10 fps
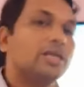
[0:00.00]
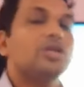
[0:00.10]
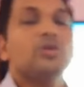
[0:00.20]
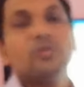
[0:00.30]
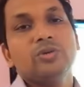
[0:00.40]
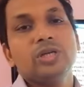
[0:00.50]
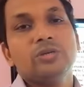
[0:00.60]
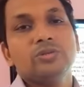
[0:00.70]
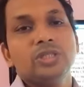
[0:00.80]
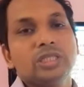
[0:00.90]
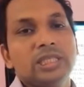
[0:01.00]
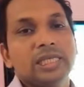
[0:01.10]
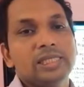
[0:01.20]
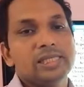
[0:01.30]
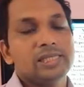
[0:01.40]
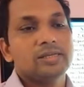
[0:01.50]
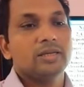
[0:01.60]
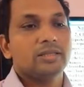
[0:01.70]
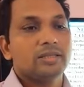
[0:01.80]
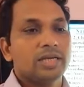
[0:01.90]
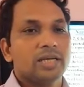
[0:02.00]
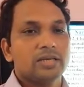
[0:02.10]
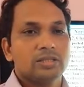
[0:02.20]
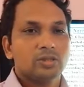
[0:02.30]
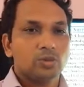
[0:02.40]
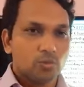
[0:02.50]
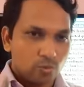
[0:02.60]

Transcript: then you no need to change that